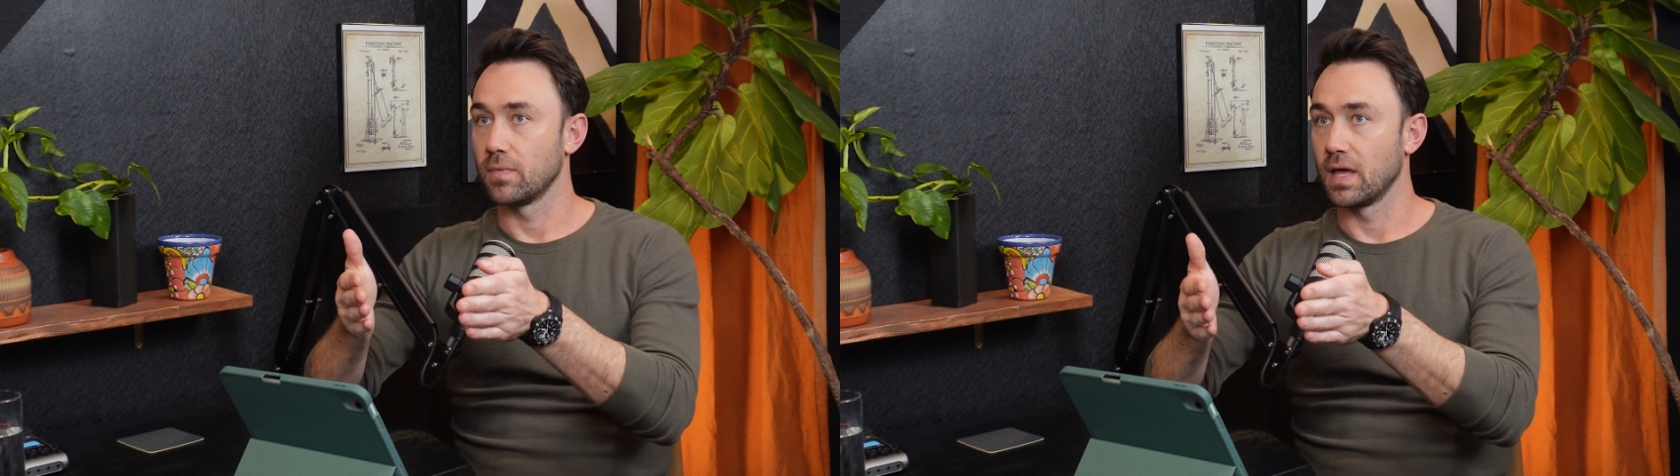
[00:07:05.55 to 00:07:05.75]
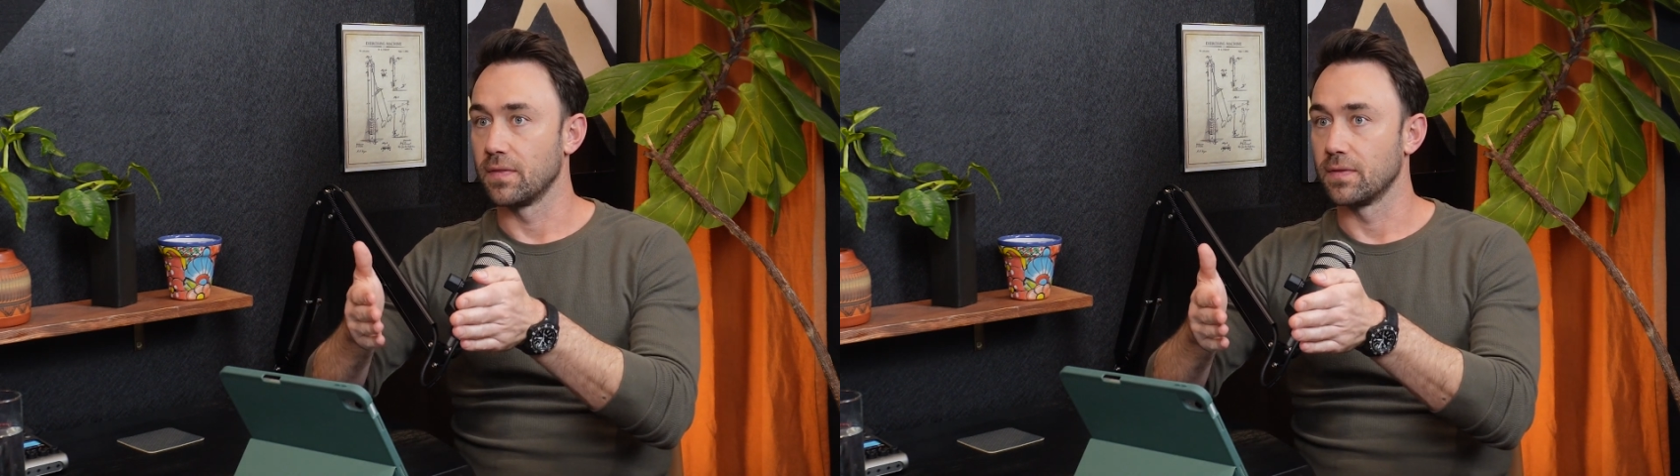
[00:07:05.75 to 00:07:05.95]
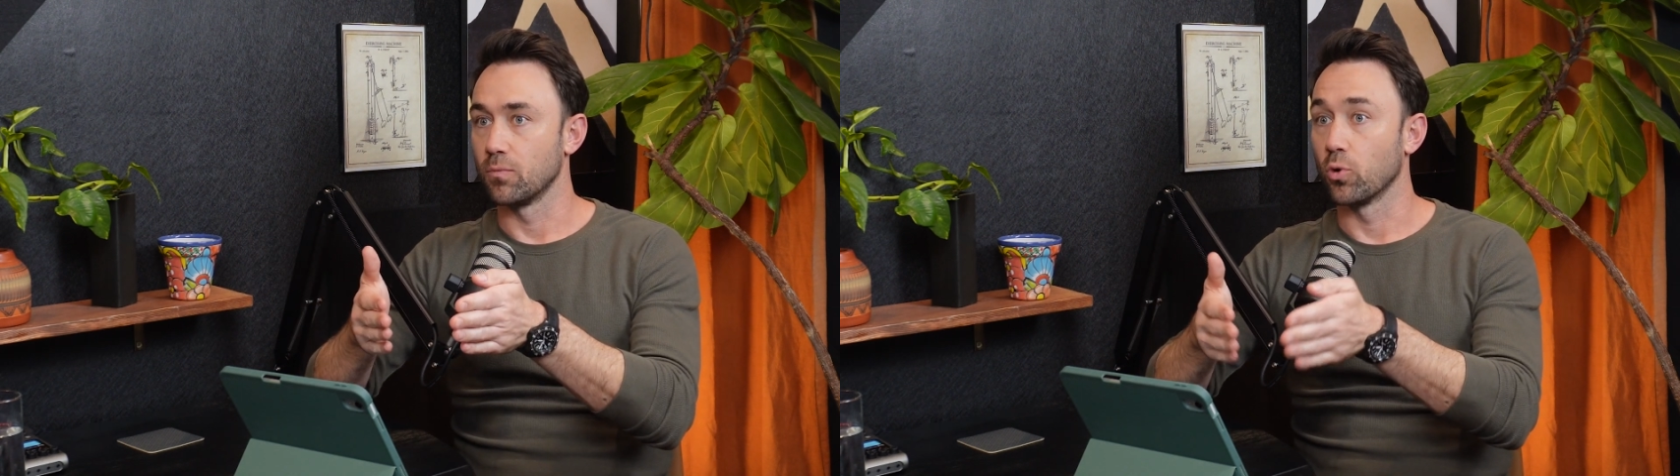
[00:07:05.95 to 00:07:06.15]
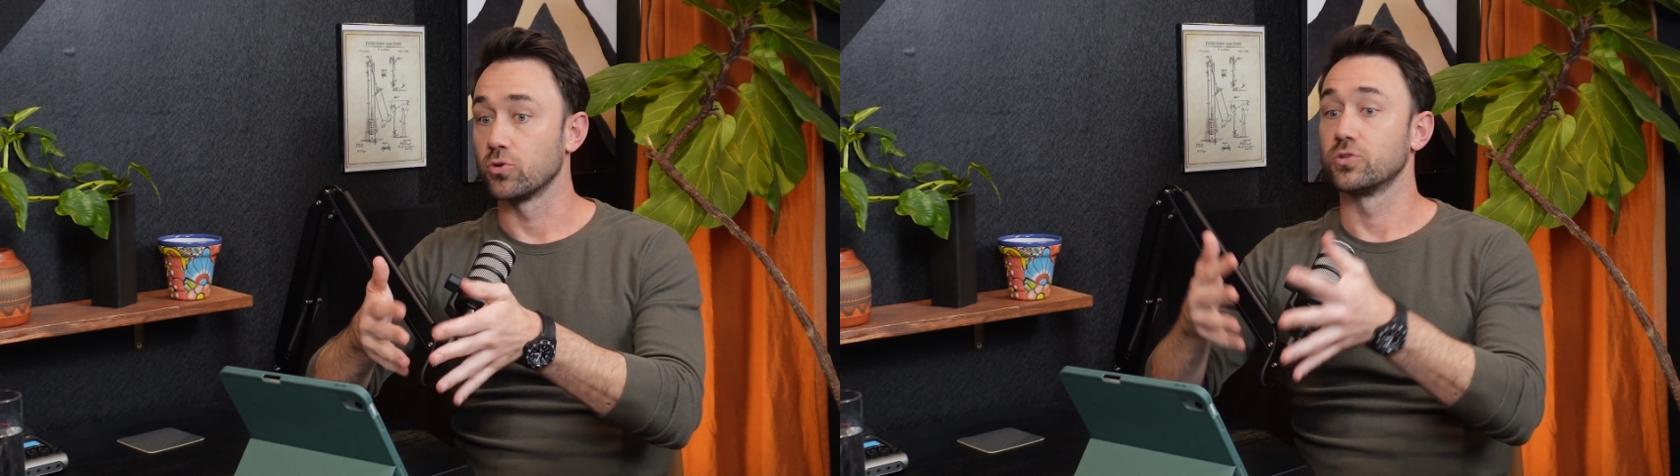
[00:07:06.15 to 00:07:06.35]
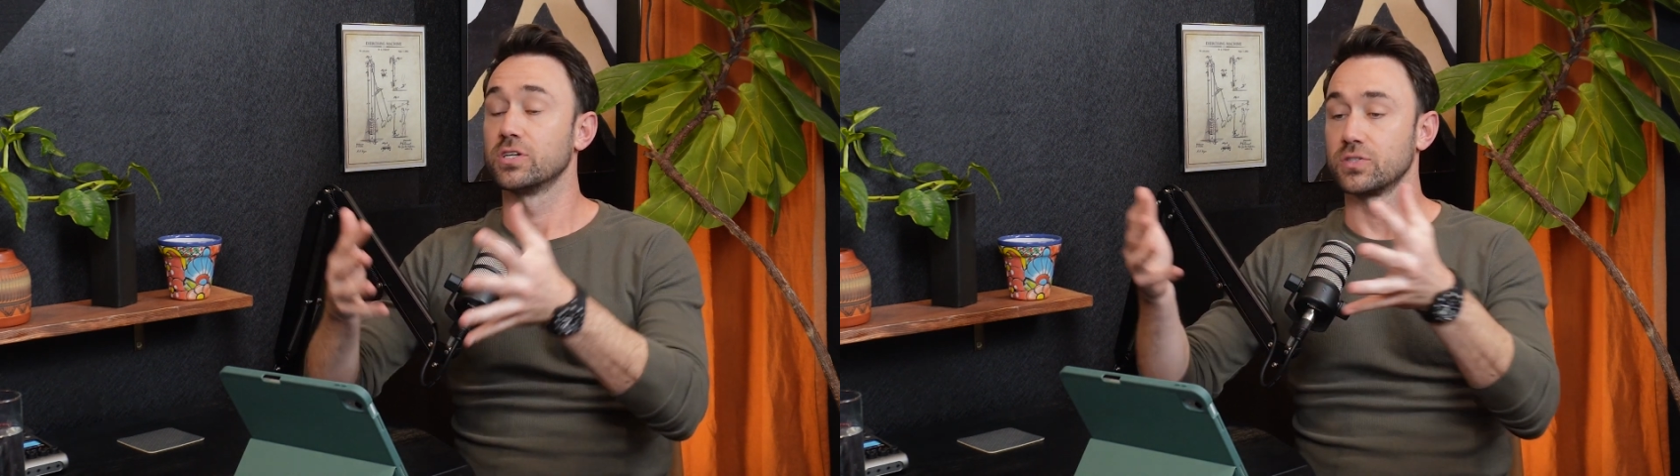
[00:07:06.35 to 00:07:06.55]
in the more
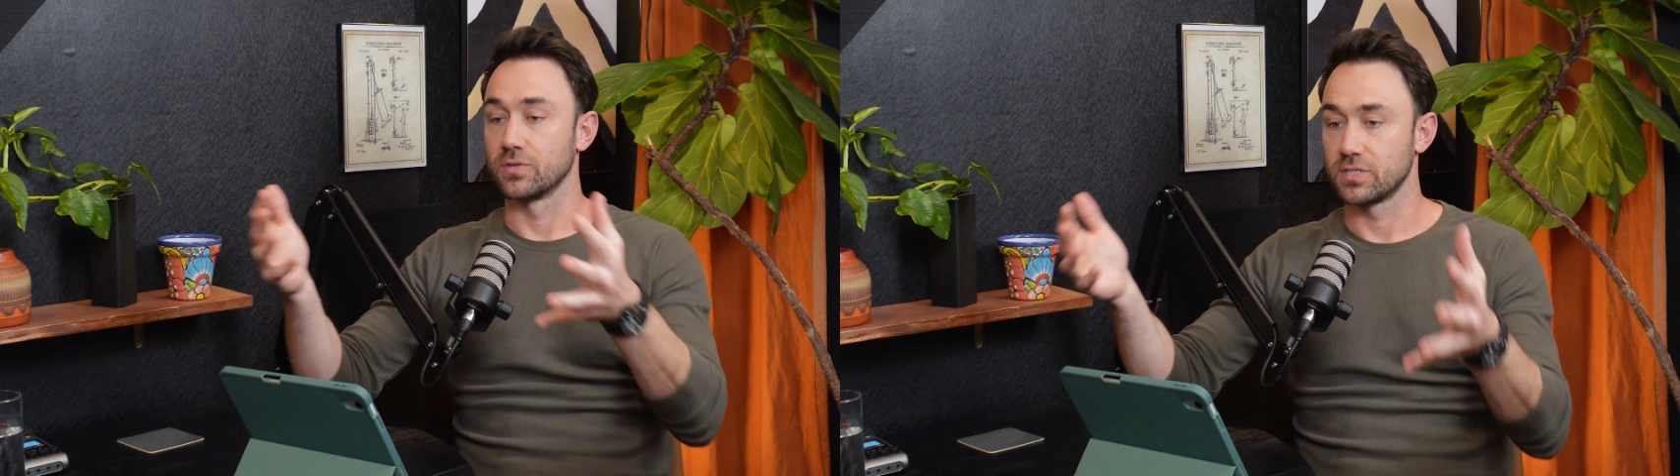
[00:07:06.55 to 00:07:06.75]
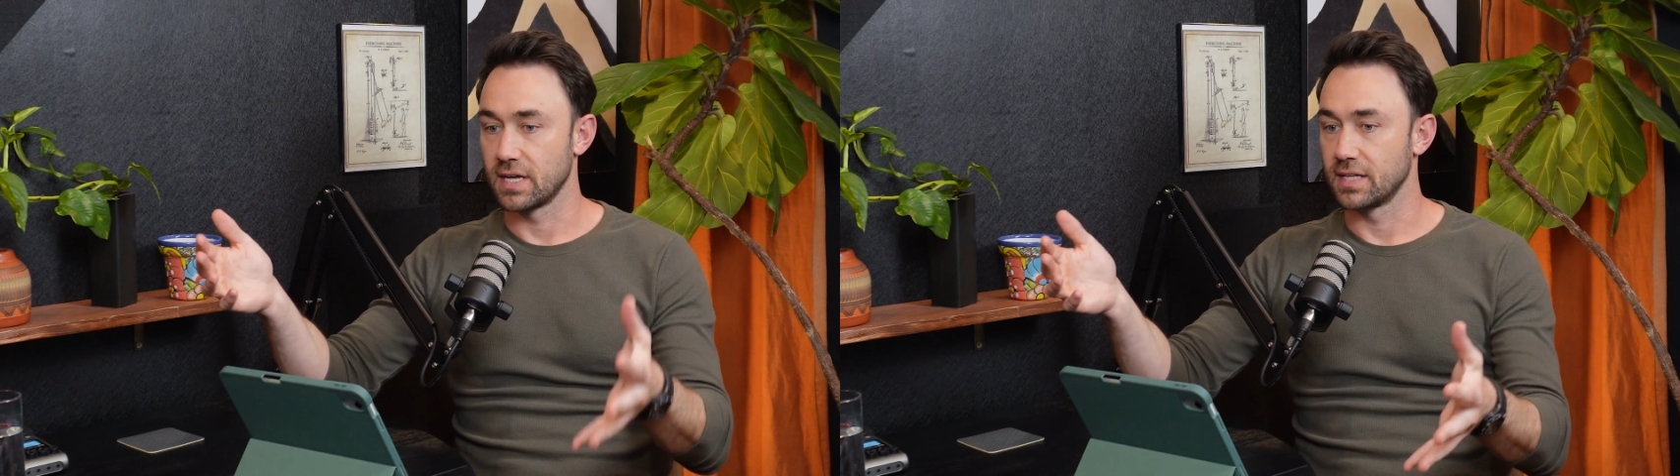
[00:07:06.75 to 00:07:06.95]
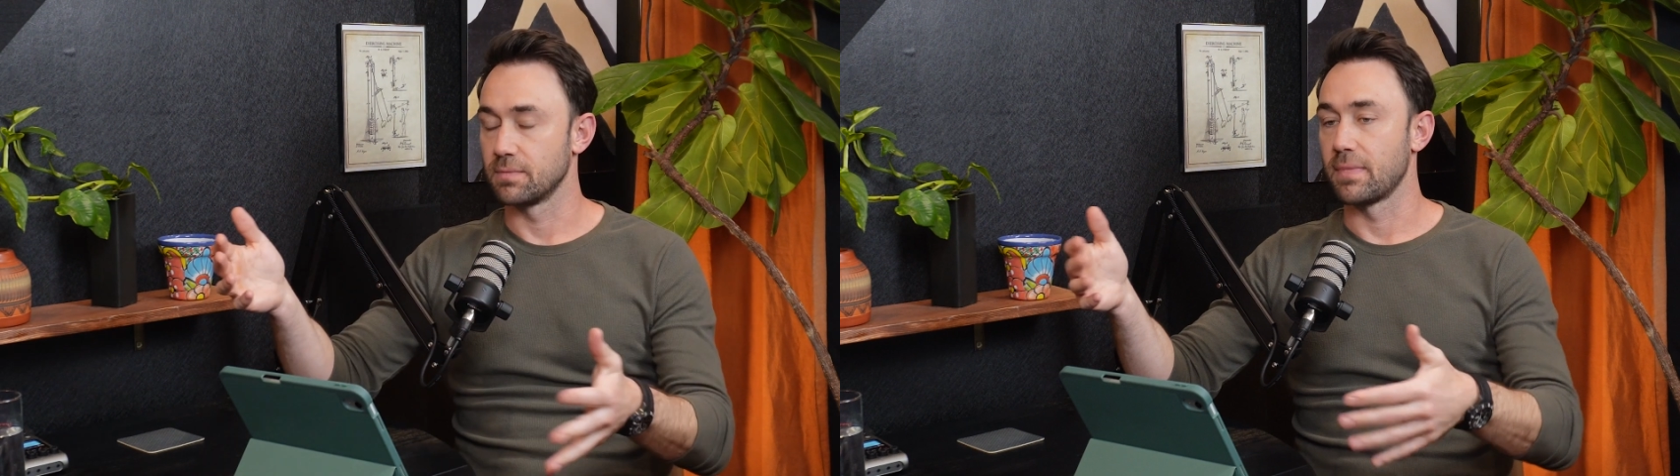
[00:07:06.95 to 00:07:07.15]
traditional sense,